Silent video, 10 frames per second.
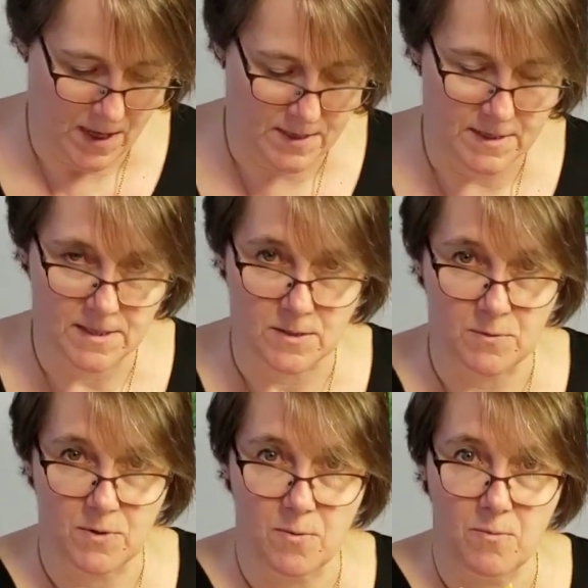And this is
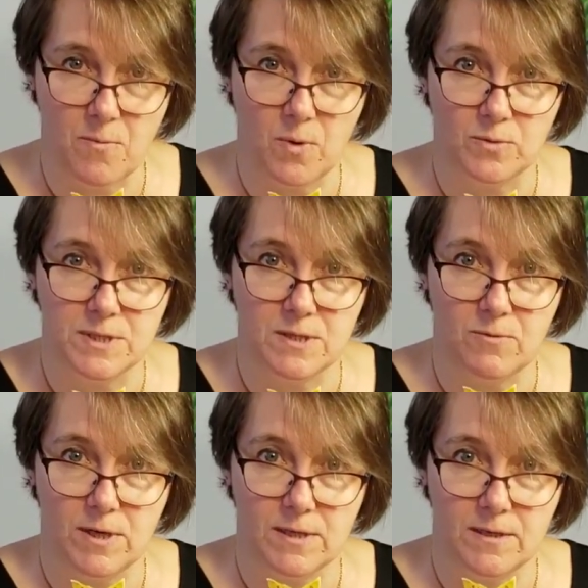with the multi
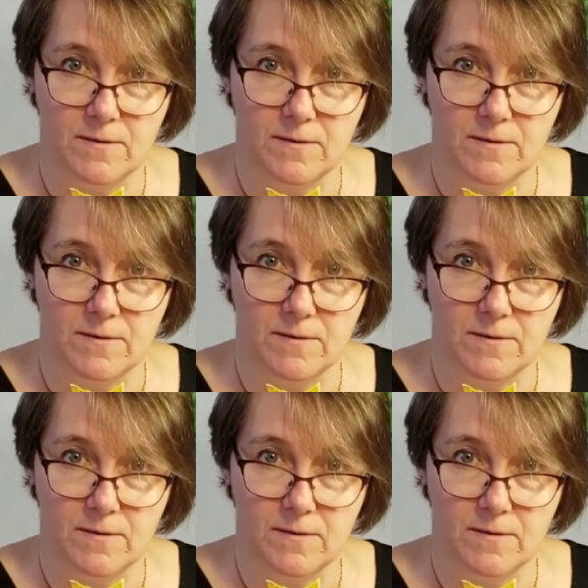one.